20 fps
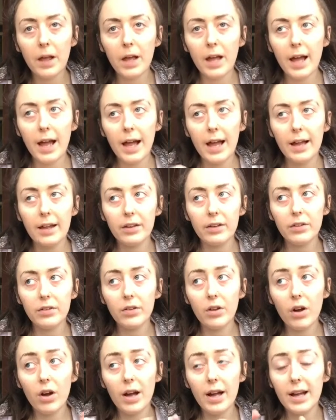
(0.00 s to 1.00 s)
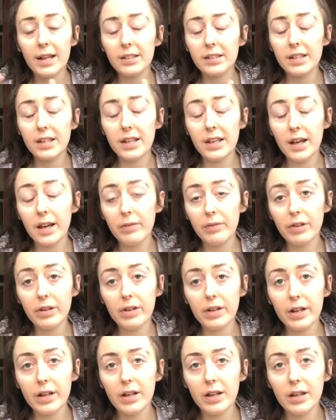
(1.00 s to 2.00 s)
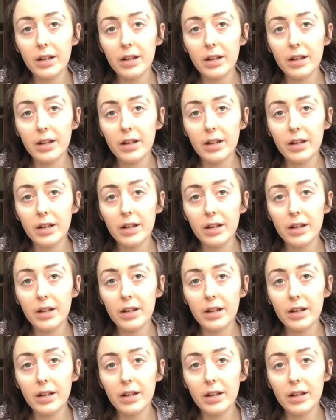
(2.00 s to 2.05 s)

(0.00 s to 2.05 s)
And I had to keep having that,